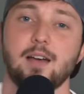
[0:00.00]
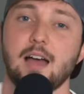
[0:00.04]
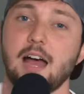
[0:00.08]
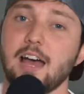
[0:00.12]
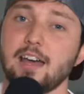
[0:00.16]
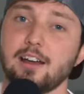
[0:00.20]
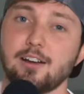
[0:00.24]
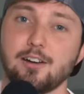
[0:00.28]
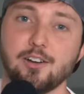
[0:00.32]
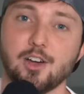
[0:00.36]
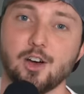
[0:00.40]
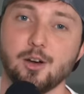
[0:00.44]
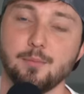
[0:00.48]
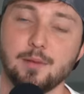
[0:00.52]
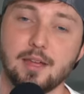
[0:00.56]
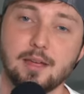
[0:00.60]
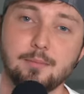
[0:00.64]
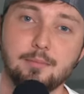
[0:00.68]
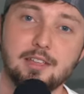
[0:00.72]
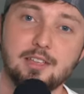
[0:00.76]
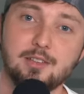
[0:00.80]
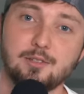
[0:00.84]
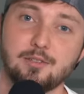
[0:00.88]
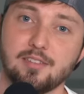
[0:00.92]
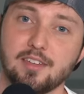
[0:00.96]
I don't know.
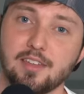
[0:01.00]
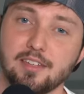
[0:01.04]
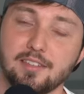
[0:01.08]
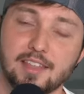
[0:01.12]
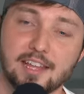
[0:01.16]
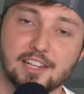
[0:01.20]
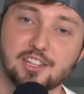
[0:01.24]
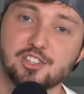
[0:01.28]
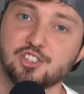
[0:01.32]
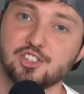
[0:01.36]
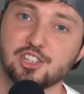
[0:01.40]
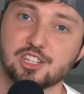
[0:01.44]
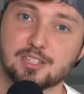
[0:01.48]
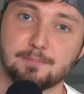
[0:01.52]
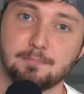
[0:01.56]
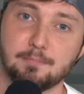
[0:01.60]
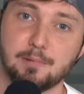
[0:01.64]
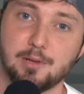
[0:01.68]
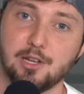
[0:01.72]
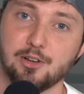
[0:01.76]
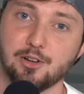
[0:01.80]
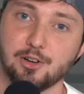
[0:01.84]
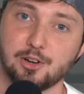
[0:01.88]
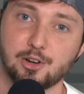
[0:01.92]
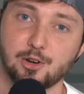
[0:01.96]
Maybe you think that's just
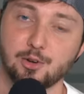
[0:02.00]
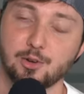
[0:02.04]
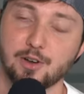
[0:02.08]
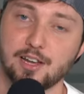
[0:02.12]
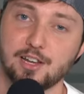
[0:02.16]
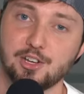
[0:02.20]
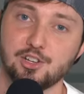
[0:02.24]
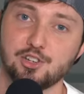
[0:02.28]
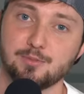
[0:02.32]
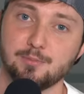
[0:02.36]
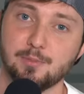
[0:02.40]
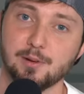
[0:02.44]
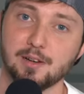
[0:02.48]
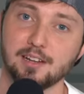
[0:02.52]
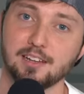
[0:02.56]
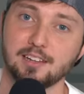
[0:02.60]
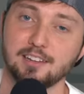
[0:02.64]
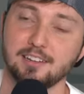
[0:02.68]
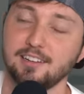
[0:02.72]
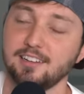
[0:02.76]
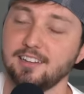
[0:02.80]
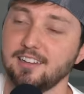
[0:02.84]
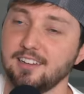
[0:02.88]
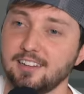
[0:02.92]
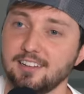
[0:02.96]
pure cringe,
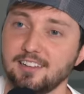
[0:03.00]
but